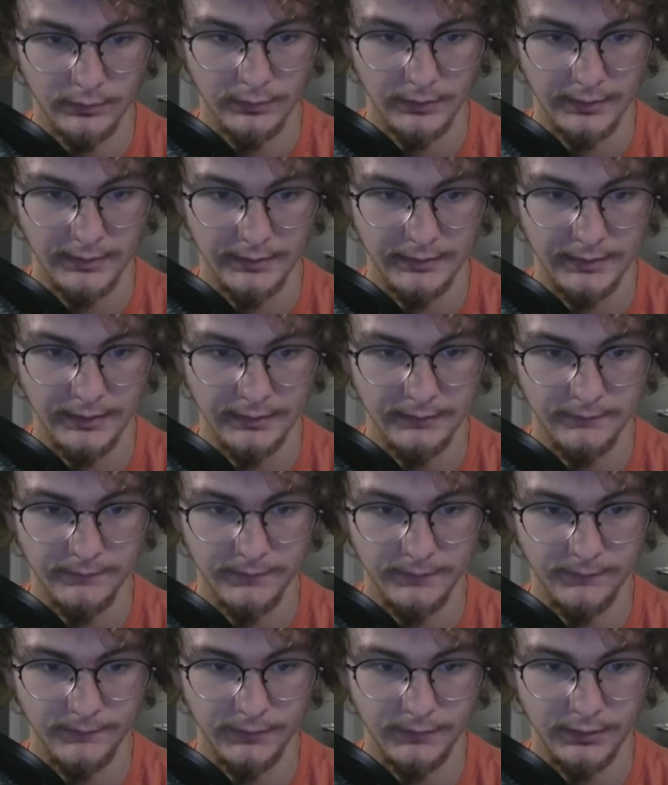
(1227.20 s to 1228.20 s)
at
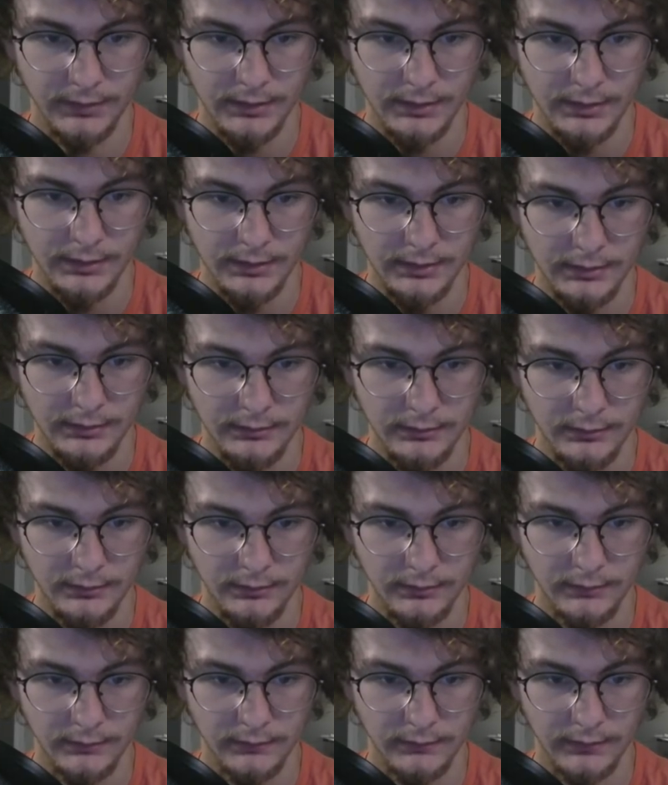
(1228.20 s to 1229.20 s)
-59,
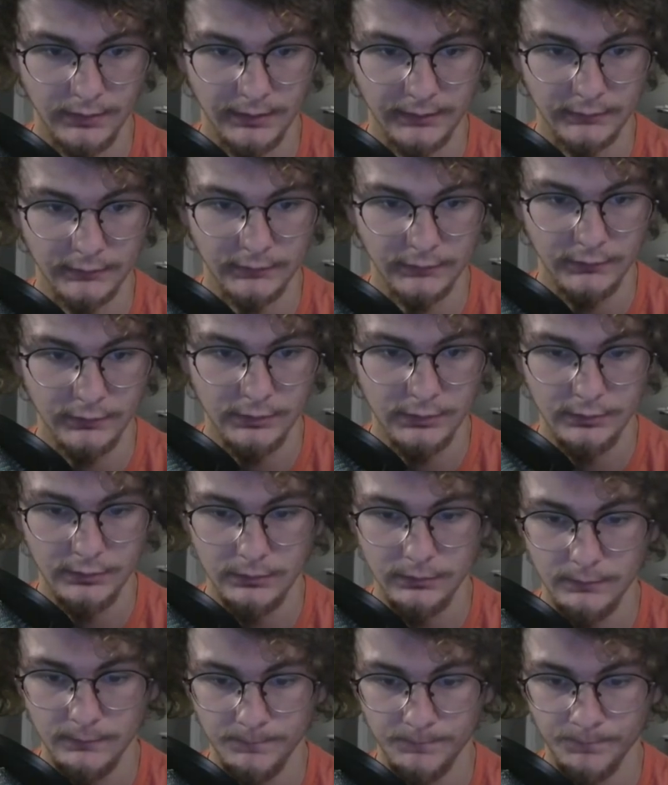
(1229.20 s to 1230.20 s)
just like
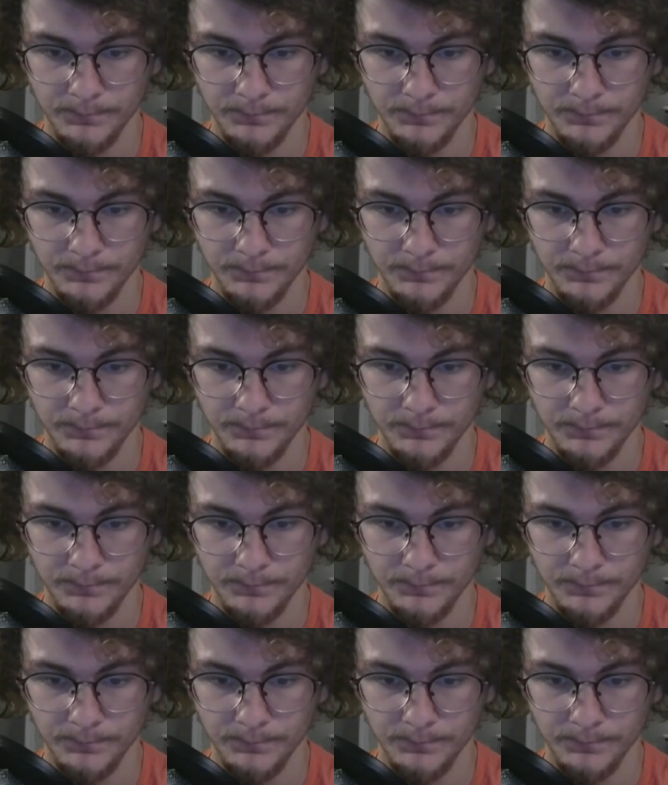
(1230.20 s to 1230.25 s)
so.